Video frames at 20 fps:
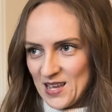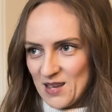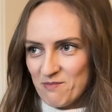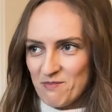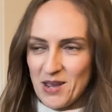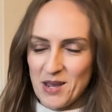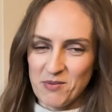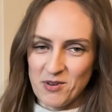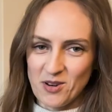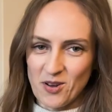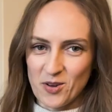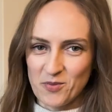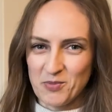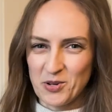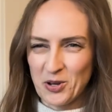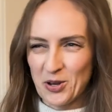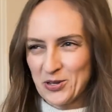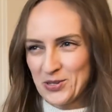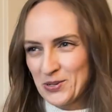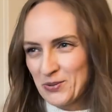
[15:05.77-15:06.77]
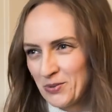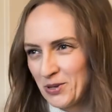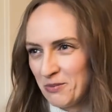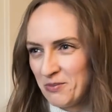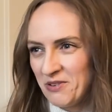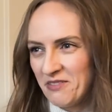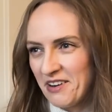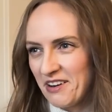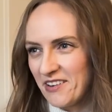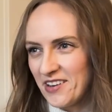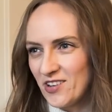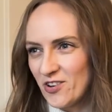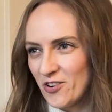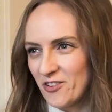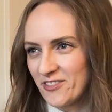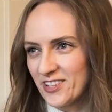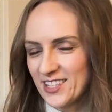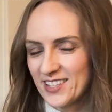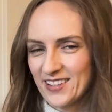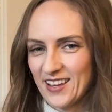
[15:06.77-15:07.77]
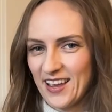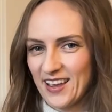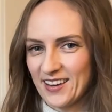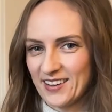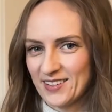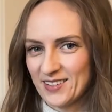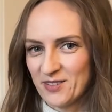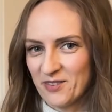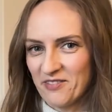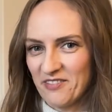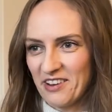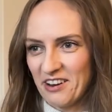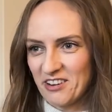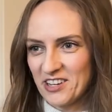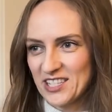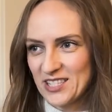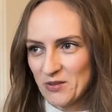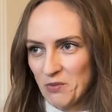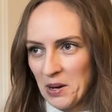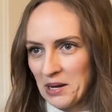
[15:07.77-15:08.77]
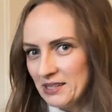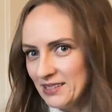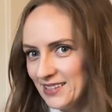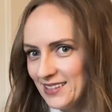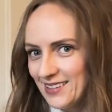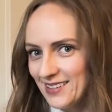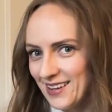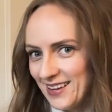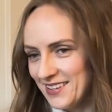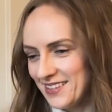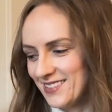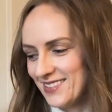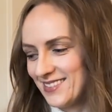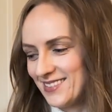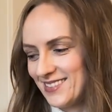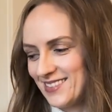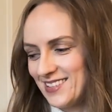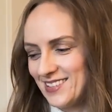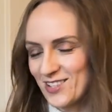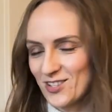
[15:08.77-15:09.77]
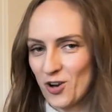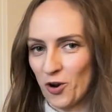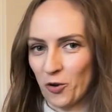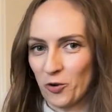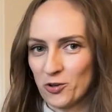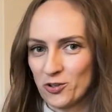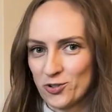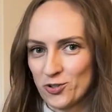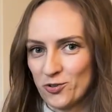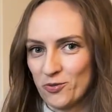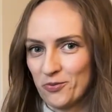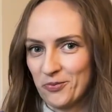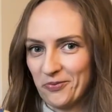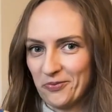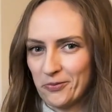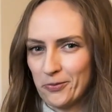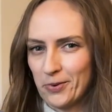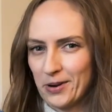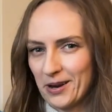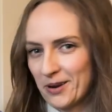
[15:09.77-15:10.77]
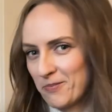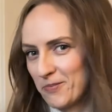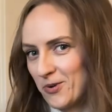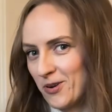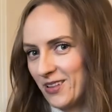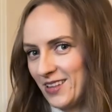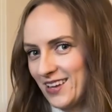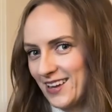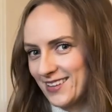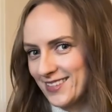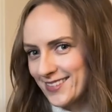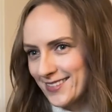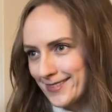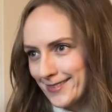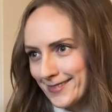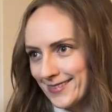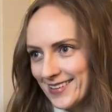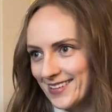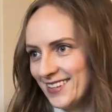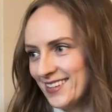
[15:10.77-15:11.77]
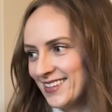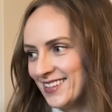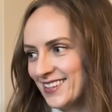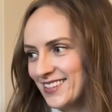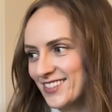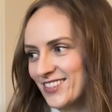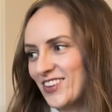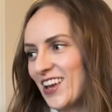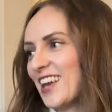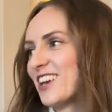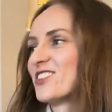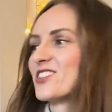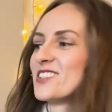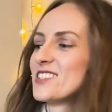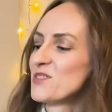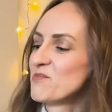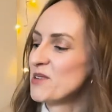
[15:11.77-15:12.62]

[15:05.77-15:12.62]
Maybe not, because I will be very nervous and very sweaty, and it's not good to wear polyester in these occasions,